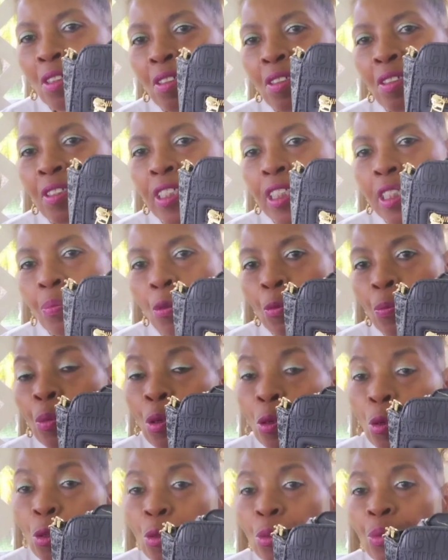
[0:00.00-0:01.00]
little zipper
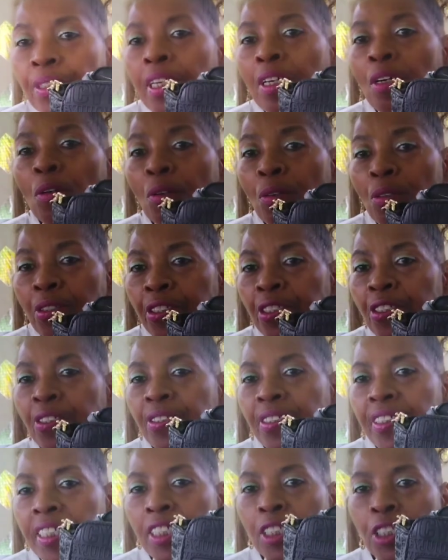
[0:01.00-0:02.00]
pull that
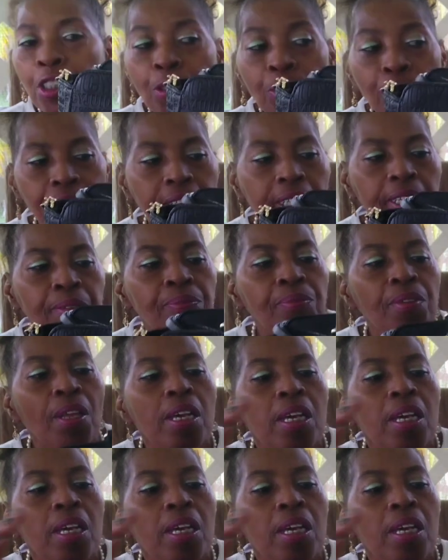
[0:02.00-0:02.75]
also say Juicy